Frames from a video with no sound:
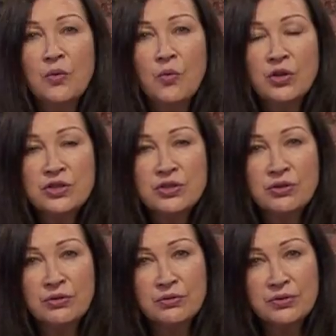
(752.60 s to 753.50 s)
what
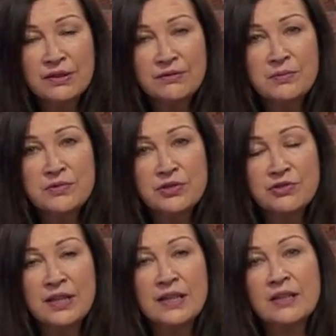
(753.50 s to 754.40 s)
to give him to
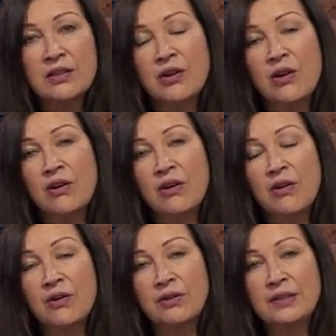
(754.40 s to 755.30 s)
drink
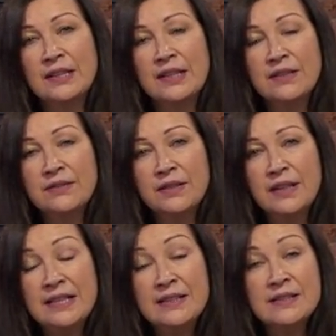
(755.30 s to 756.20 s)
or
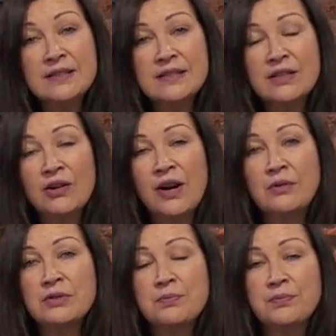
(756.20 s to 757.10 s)
eat. You know, I
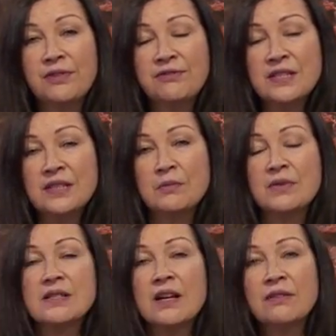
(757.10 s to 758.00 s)
was feeding him
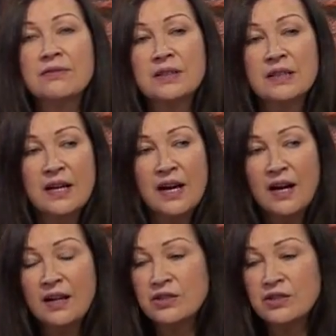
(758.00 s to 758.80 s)
myself and I